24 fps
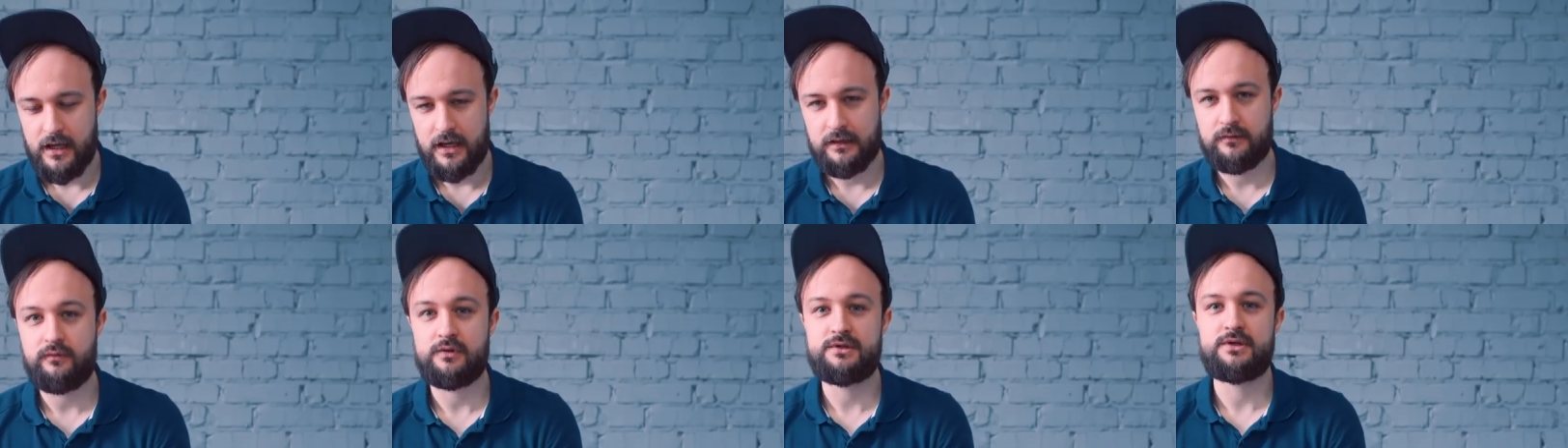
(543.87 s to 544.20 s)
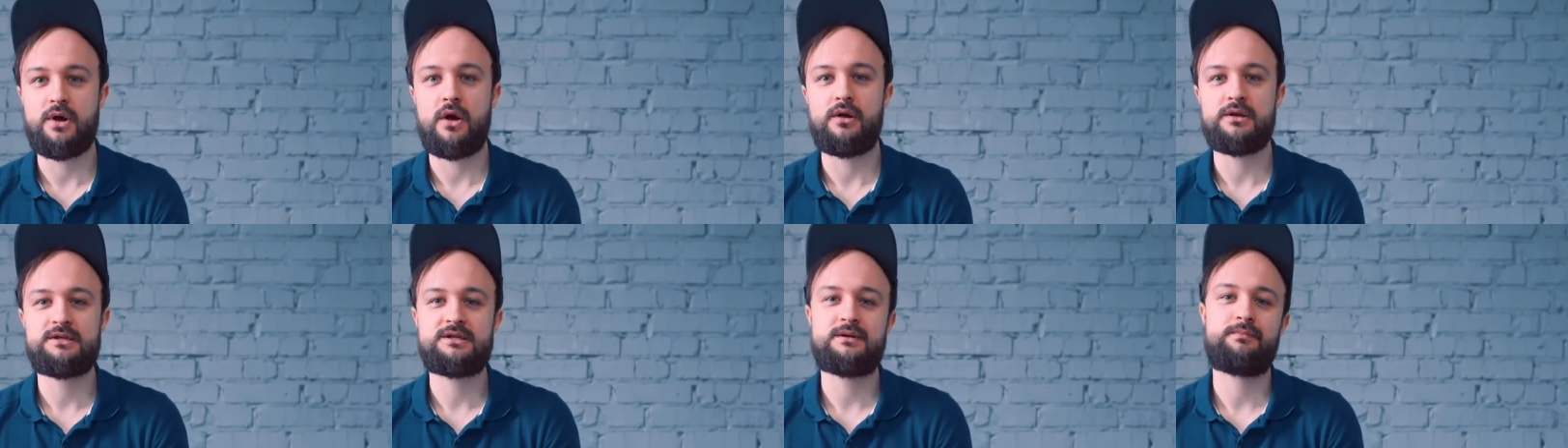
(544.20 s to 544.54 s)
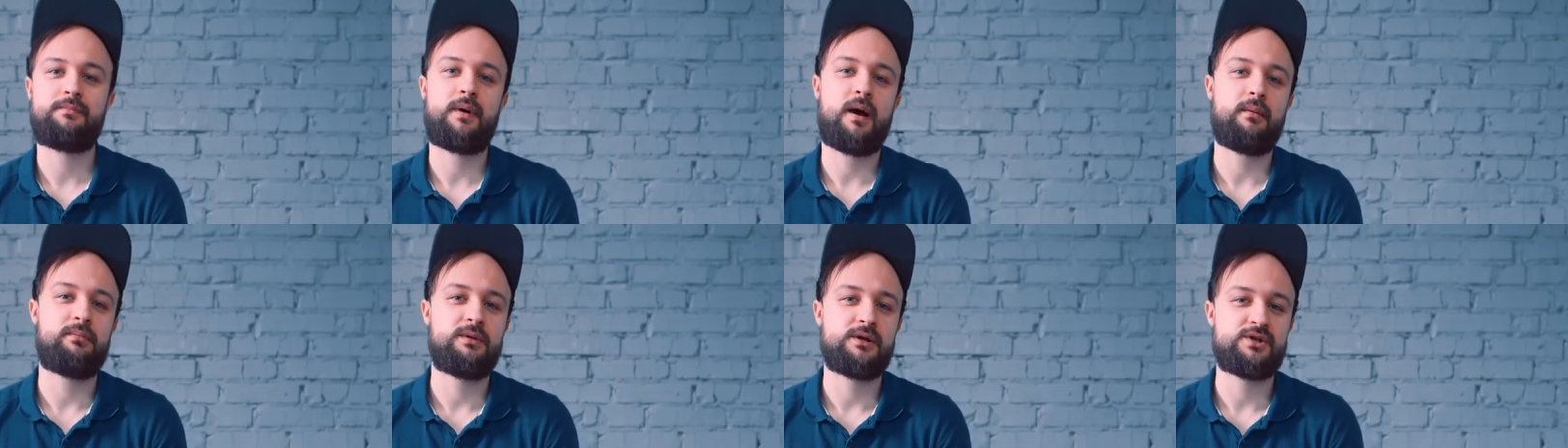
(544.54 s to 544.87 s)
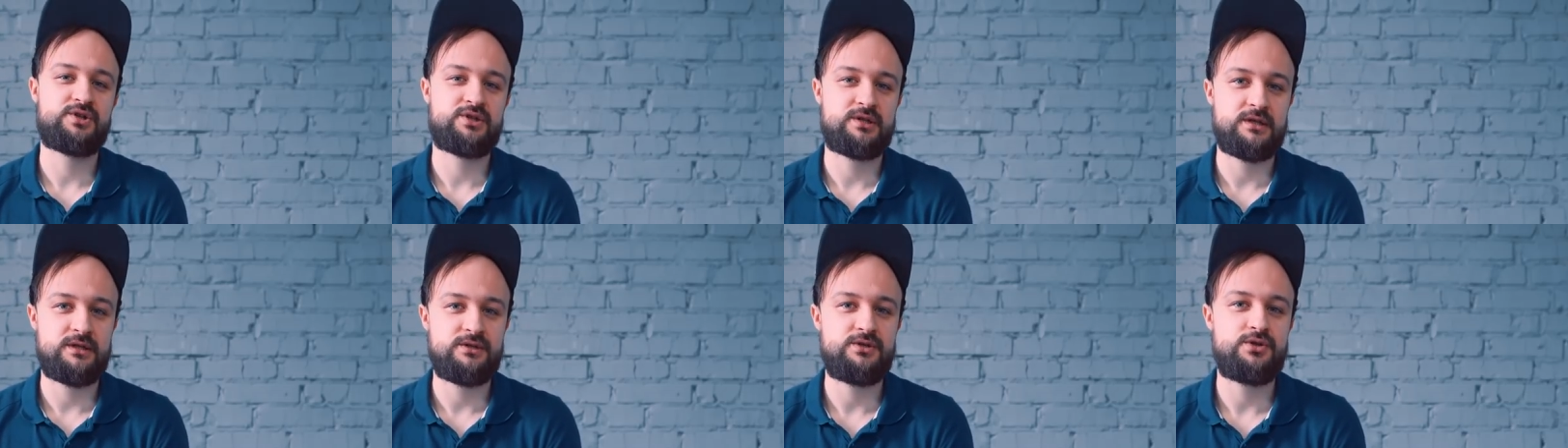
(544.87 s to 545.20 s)
it was also
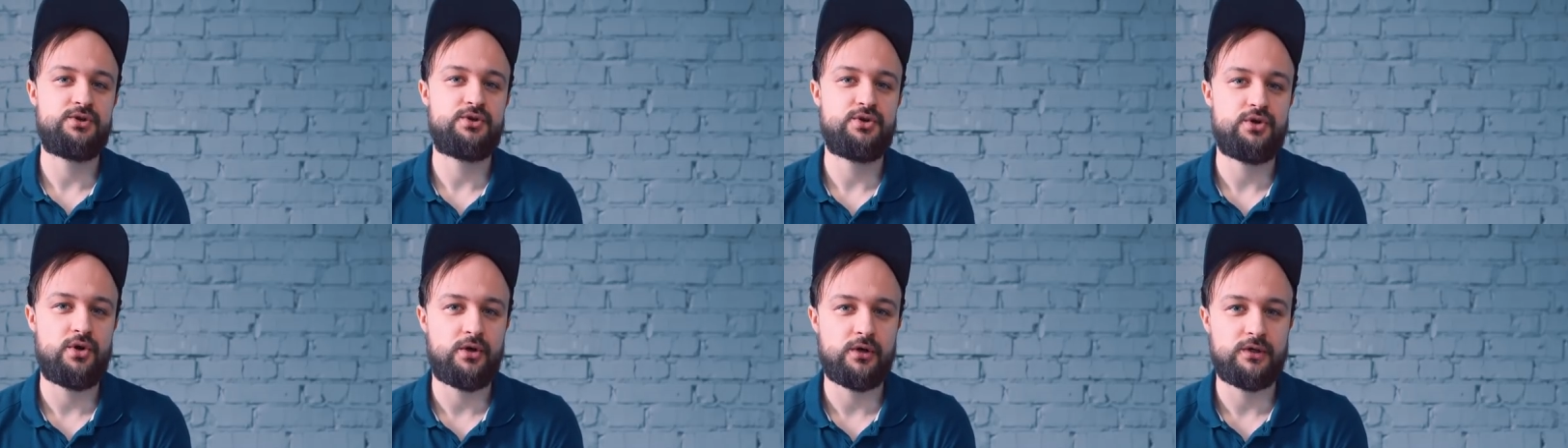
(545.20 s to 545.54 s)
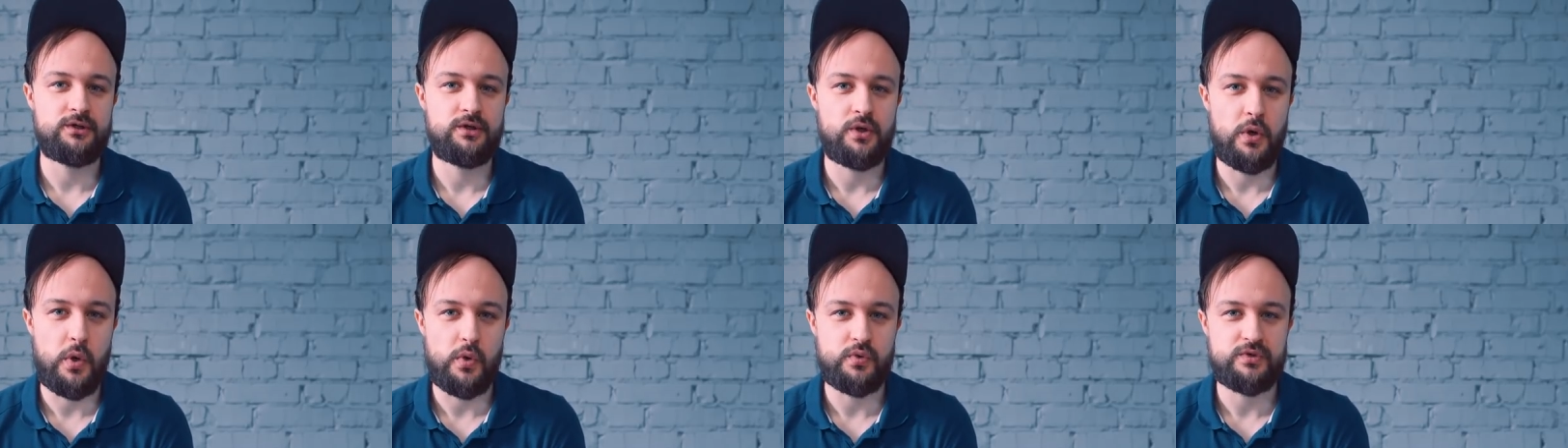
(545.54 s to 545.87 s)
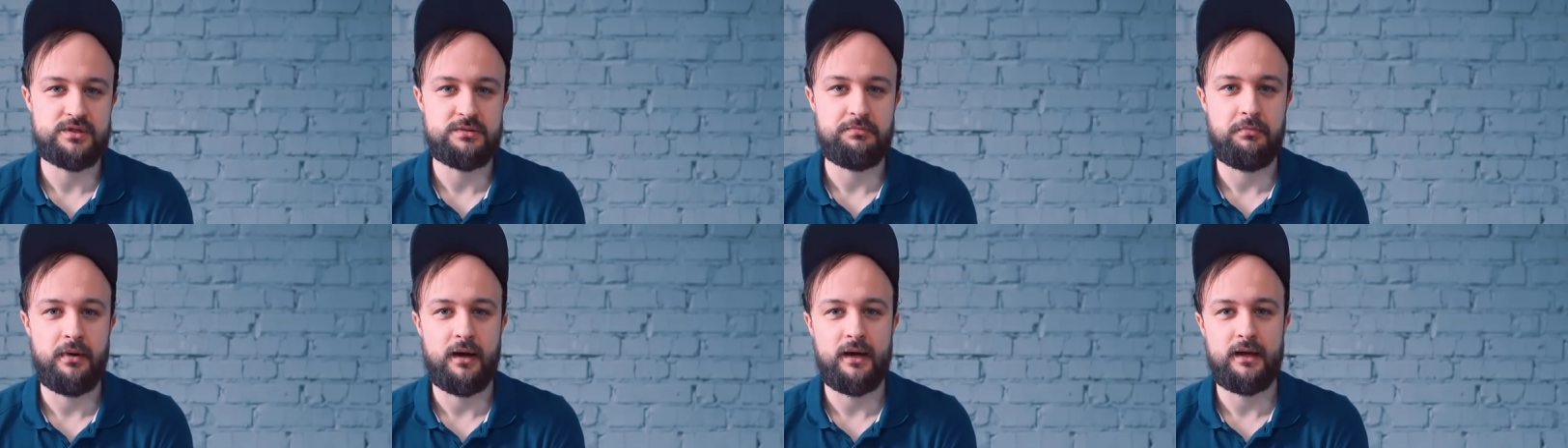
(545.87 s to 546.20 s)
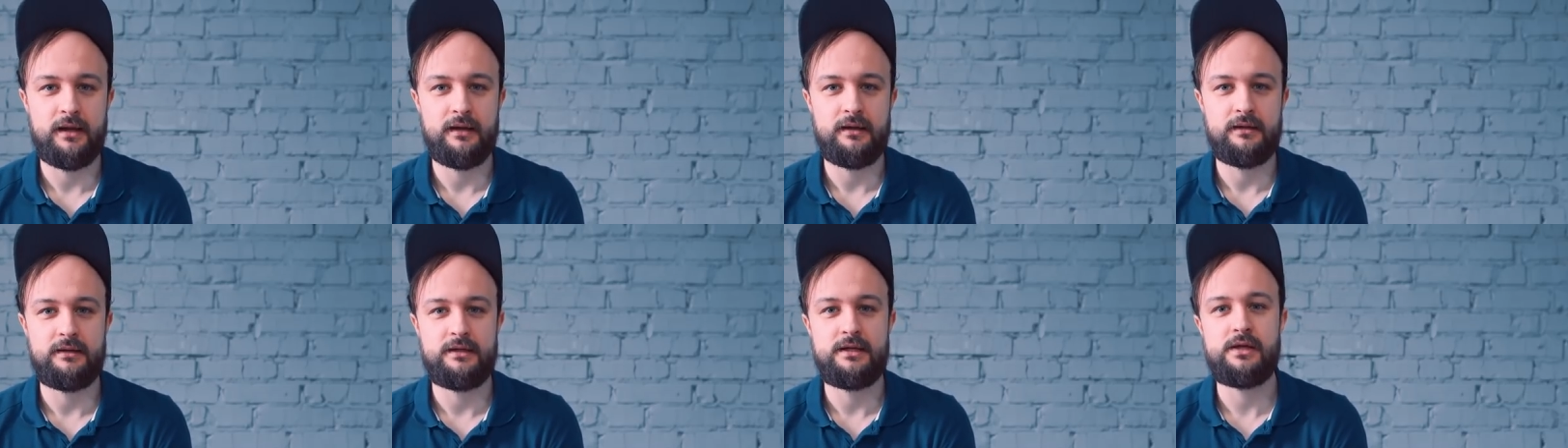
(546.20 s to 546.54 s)
published in New York Notes
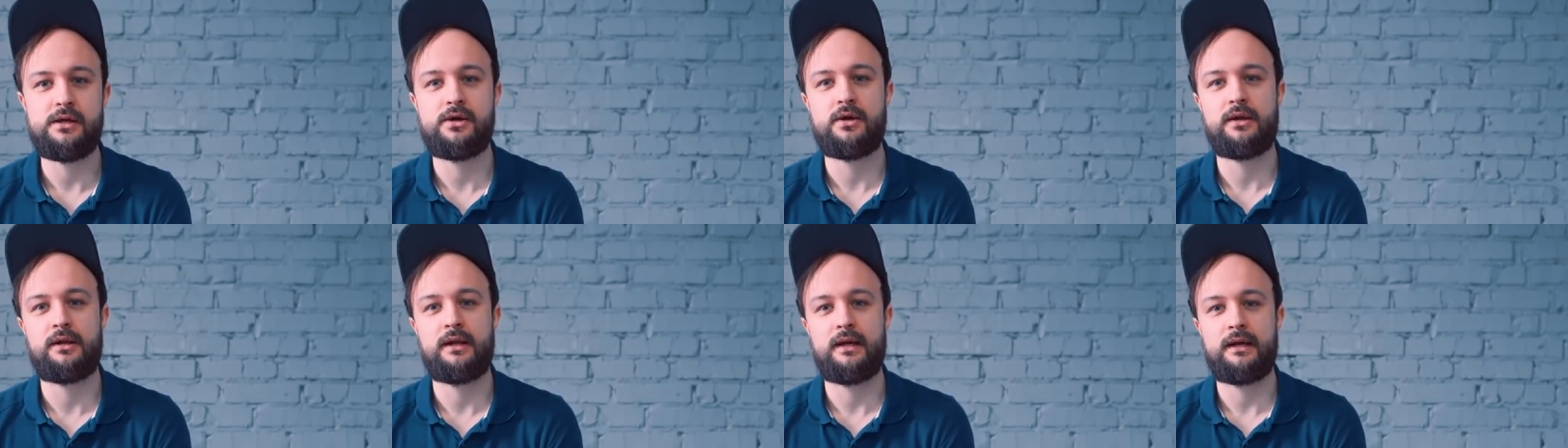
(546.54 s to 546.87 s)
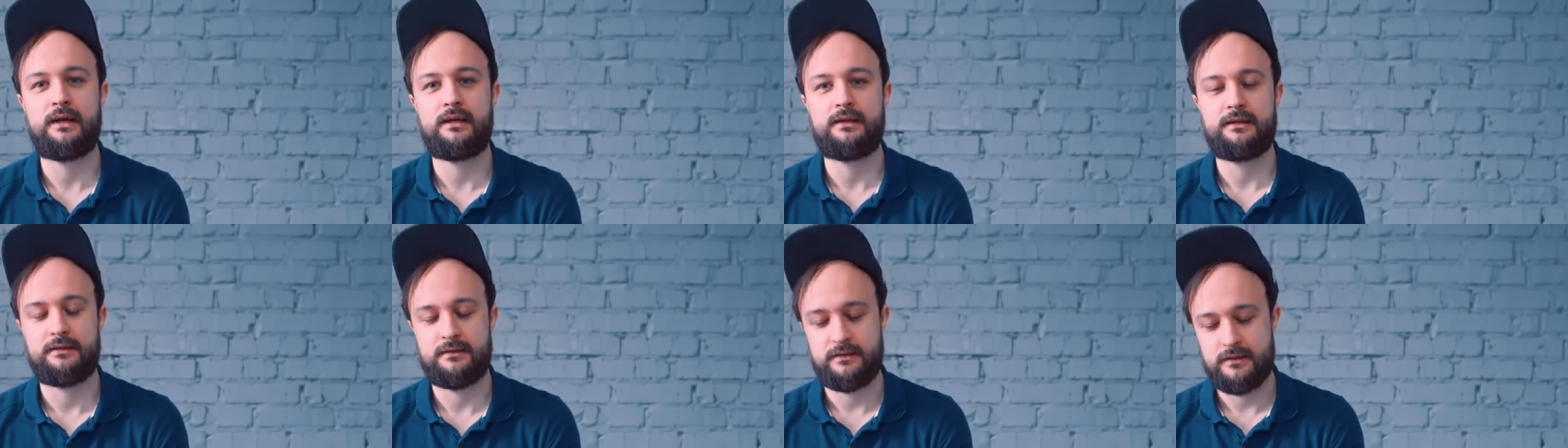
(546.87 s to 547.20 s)
by Nikolay